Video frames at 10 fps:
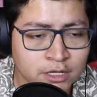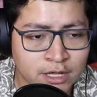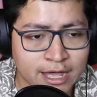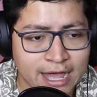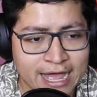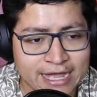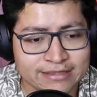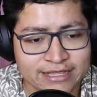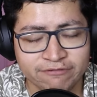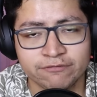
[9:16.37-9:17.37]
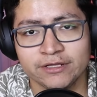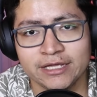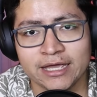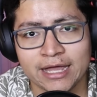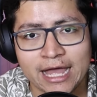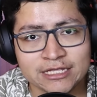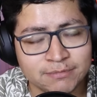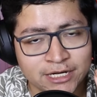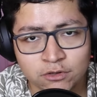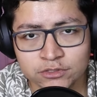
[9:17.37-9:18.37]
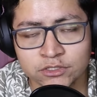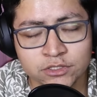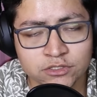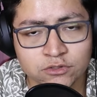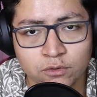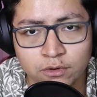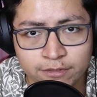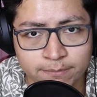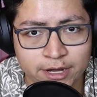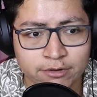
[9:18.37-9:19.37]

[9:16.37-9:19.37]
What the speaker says: And definitely, as many goals as you can score, the better.